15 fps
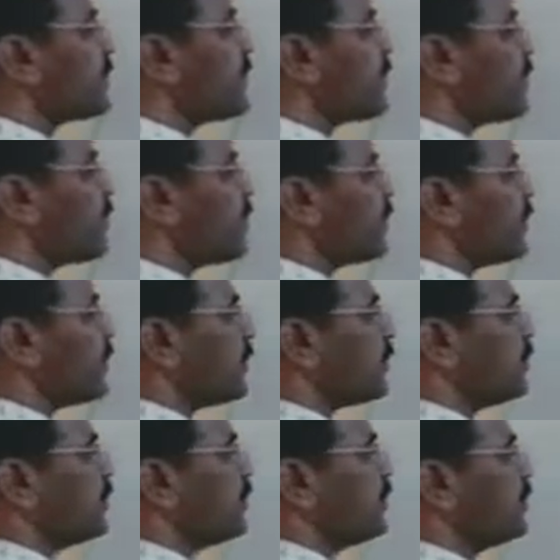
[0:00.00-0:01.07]

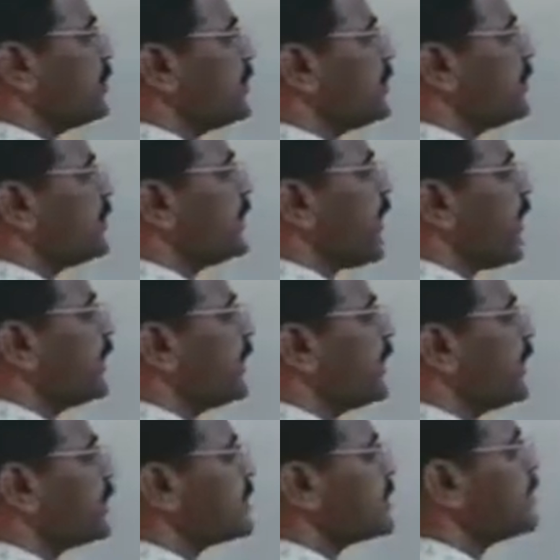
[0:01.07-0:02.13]
term, that
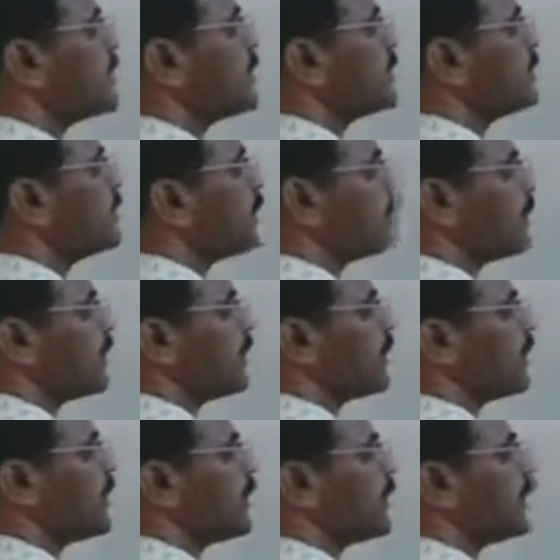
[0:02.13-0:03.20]
is nothing
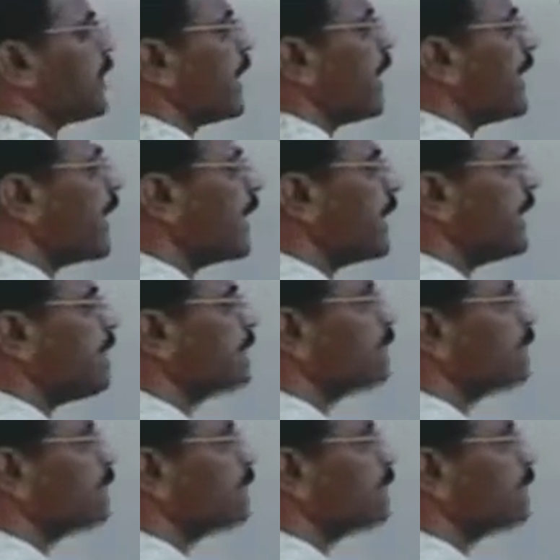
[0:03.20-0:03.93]
but that A,